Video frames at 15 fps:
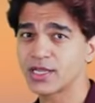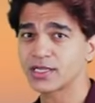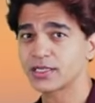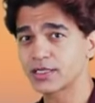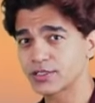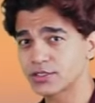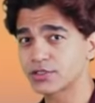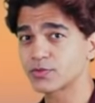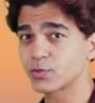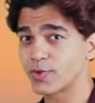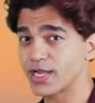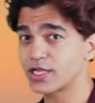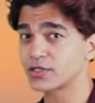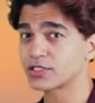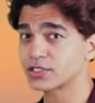is
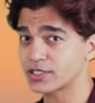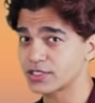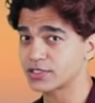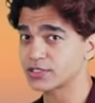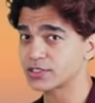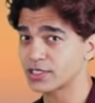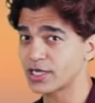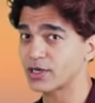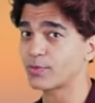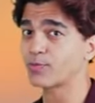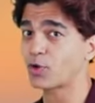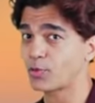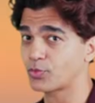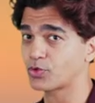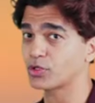very serious and a
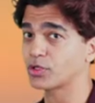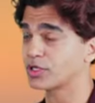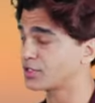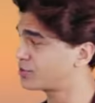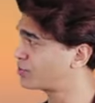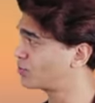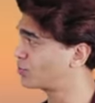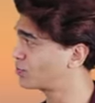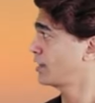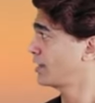popular issue.